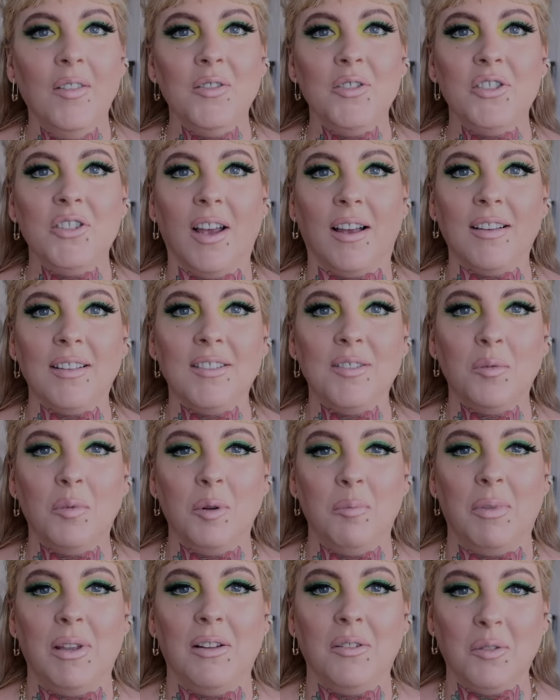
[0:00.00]
chest
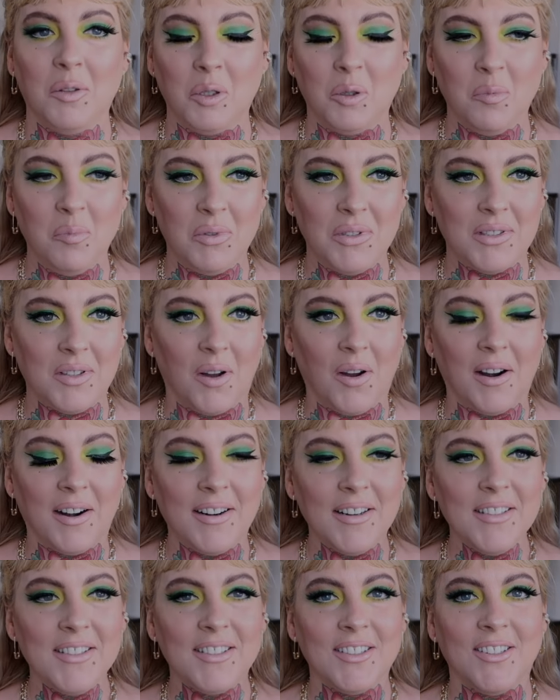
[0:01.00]
would be a little
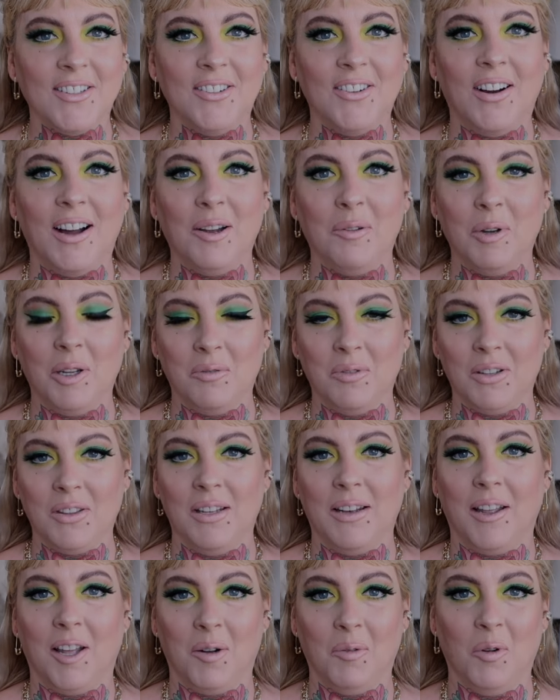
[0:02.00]
bizarre so I went with
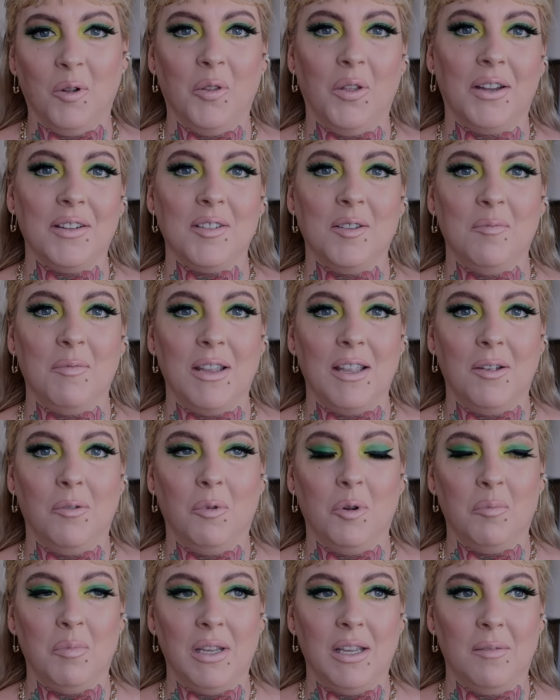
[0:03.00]
an animal that to me
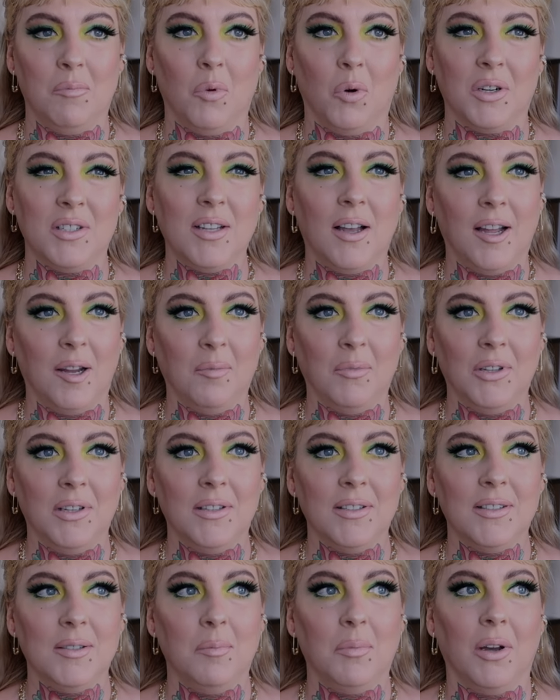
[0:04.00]
would be more
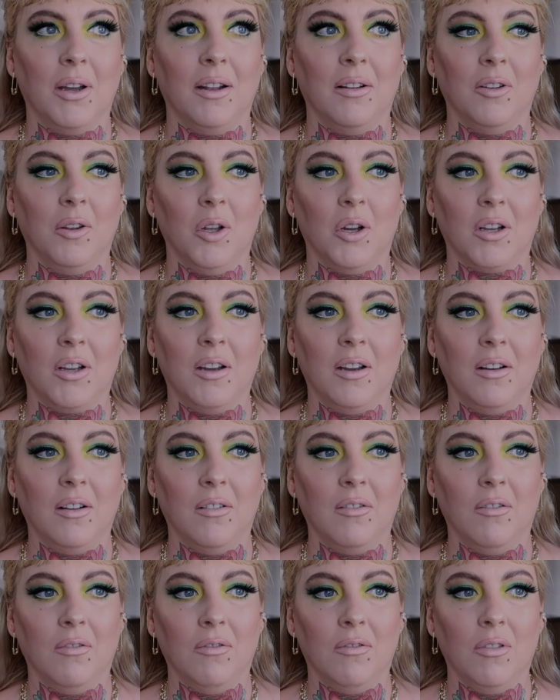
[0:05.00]
timeless but look
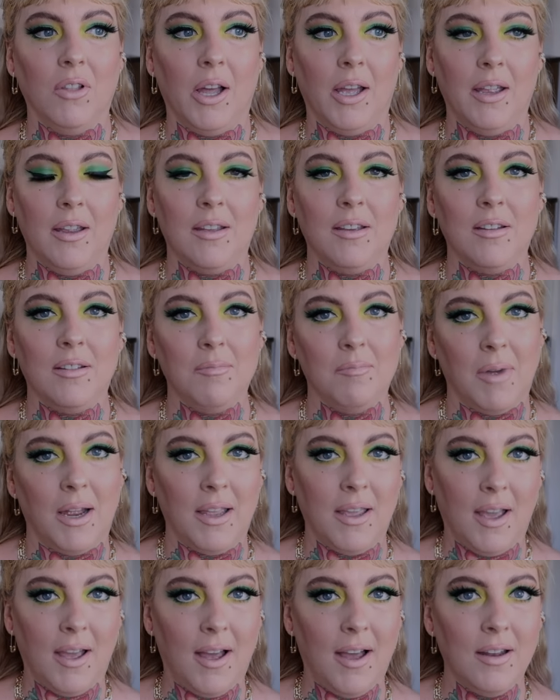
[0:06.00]
like my
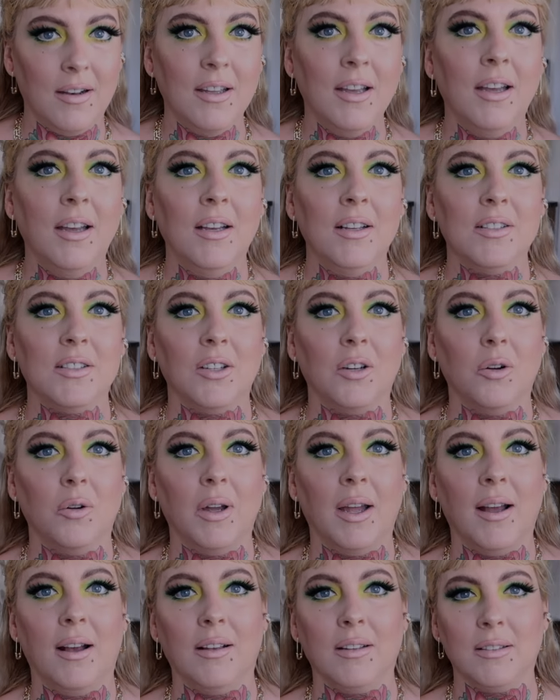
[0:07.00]
cat so
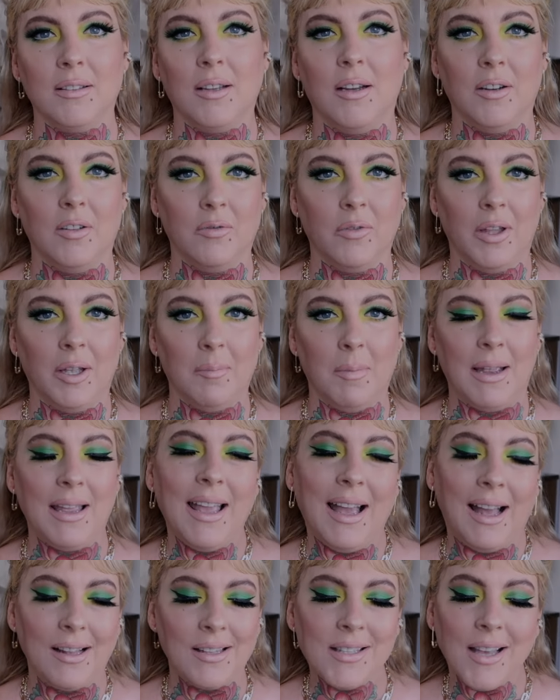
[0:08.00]
it has kind of like my
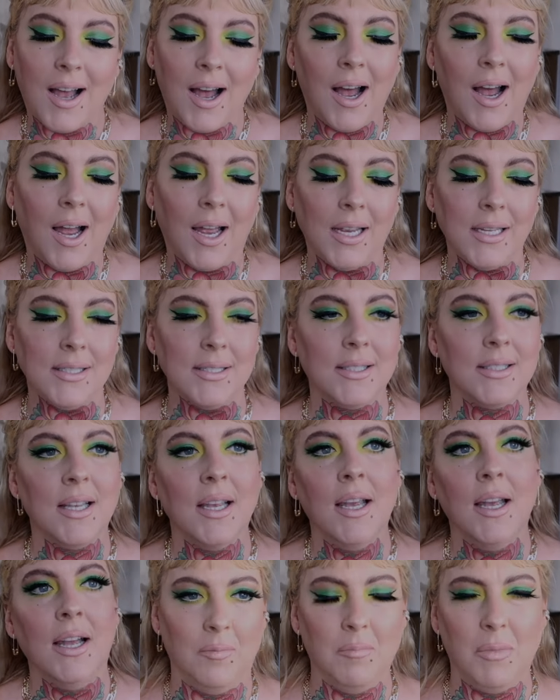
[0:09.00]
cat's eyes
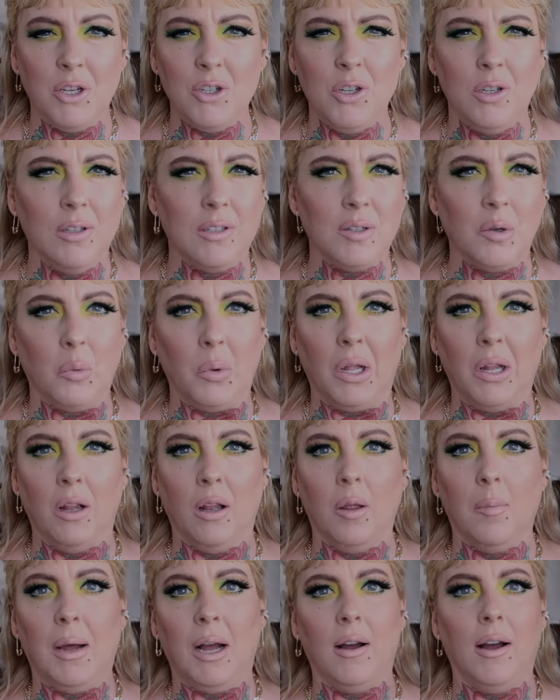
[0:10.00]
I mentioned it to
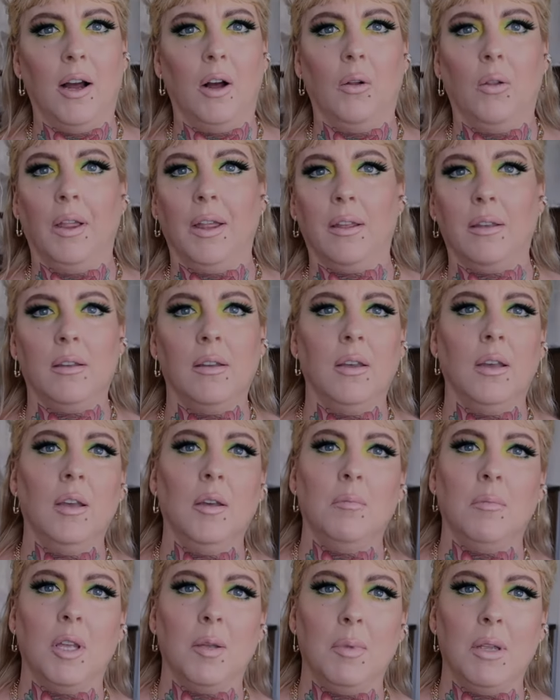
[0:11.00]
will about how like
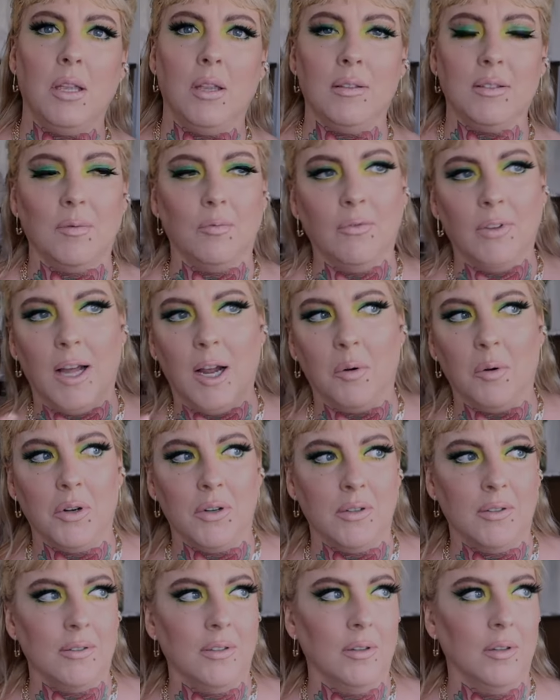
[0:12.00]
maybe some
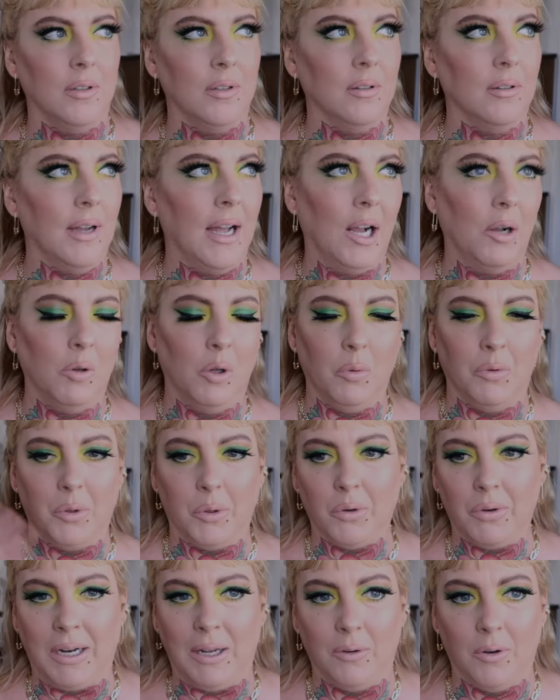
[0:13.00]
flowers and a owl with a
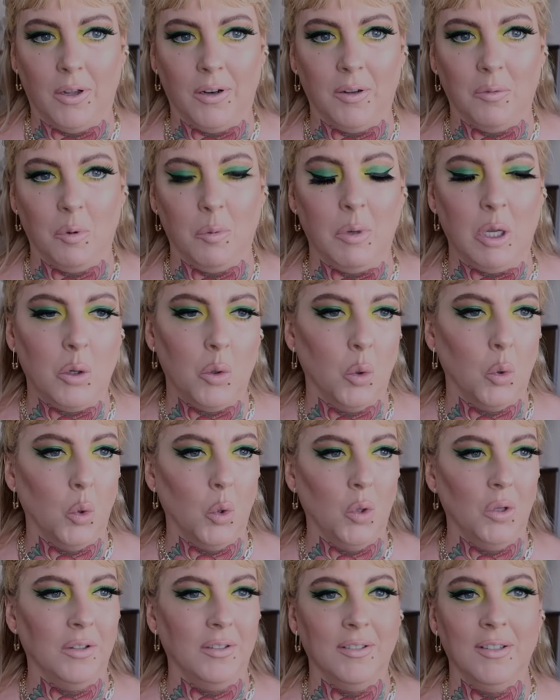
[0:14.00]
crown on it would be
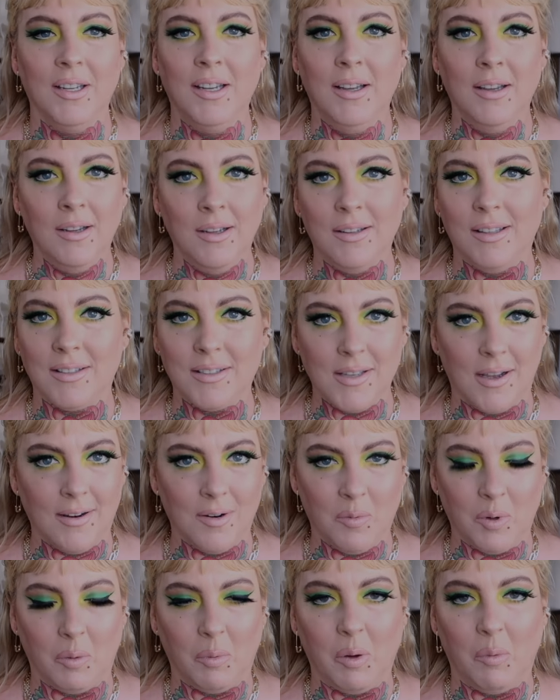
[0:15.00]
cool and that's kind
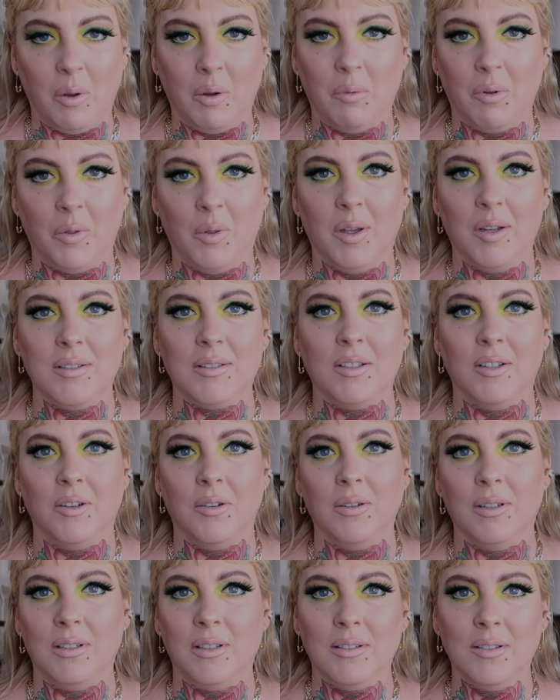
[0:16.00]
of where we went with it
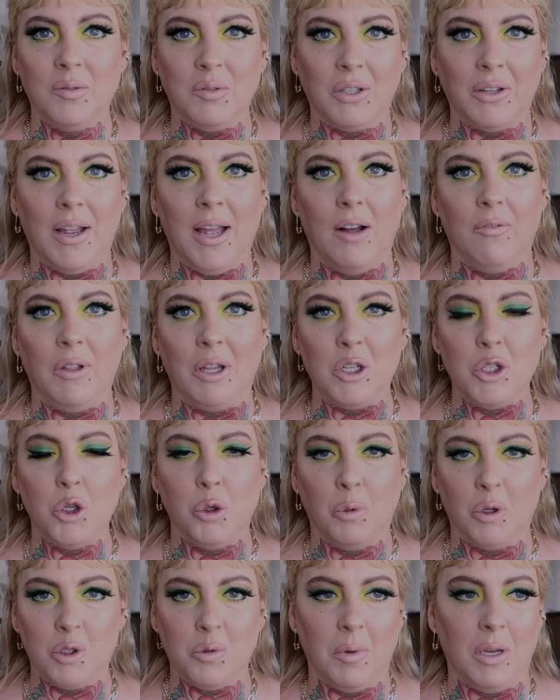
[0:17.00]
so it doesn't really have like
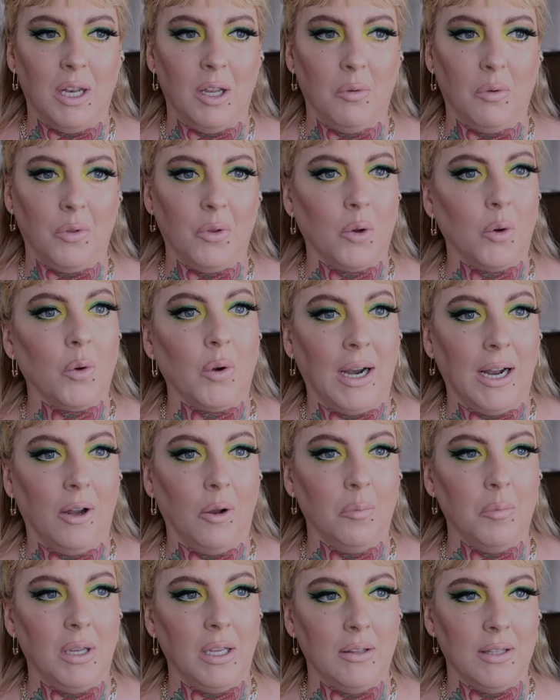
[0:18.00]
too much meaning with the
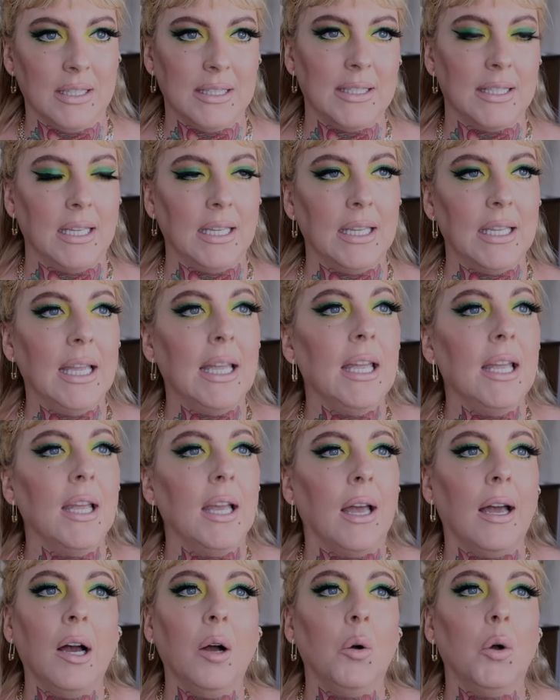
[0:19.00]
crown being this like
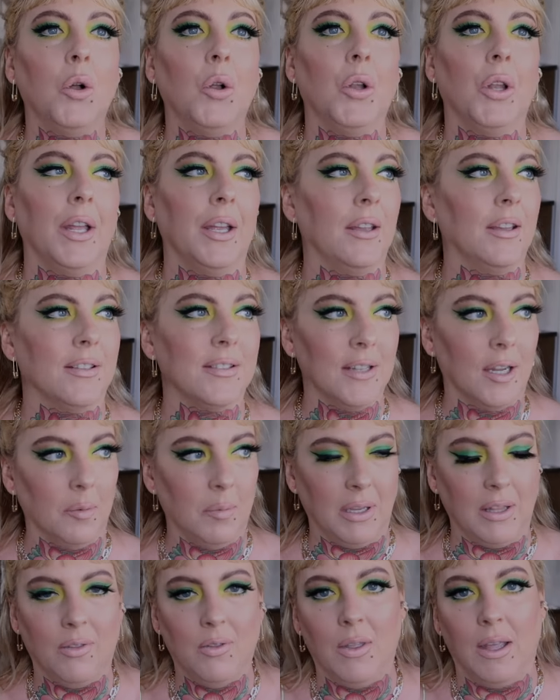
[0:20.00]
king owl like it's not a
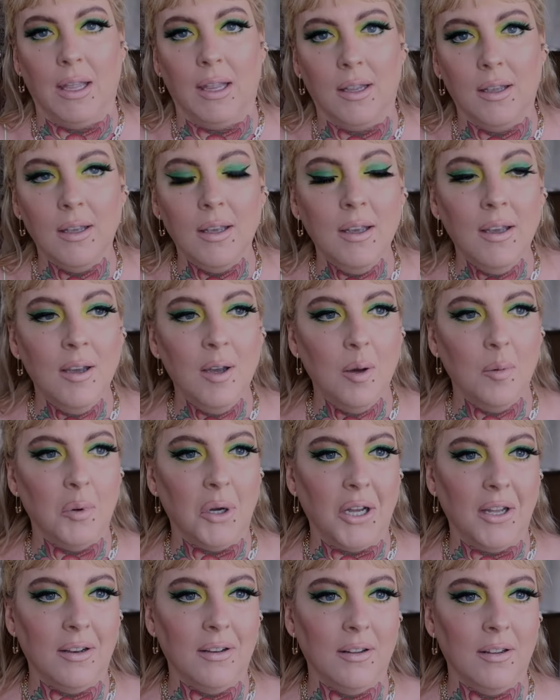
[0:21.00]
big thing
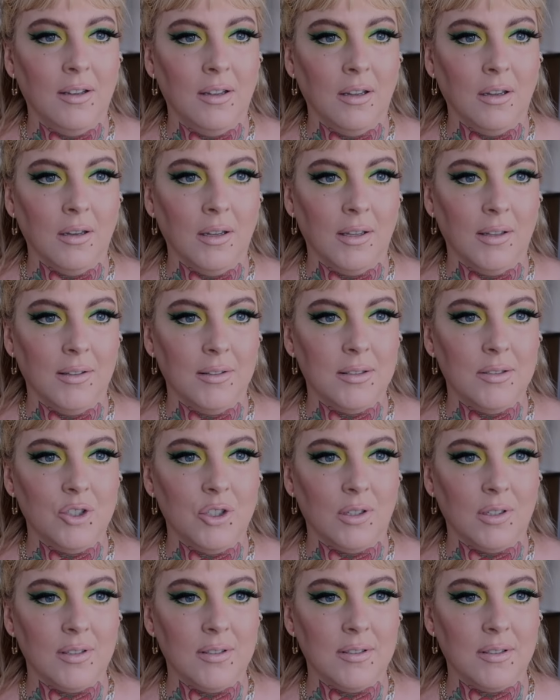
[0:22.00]
but it is
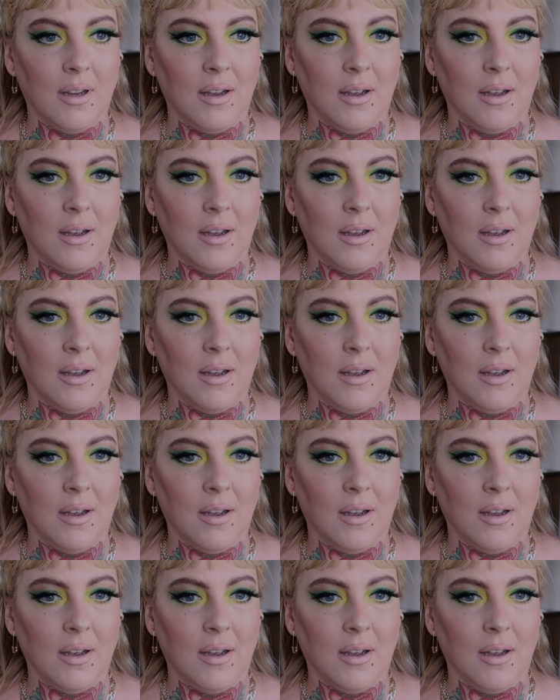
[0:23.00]
just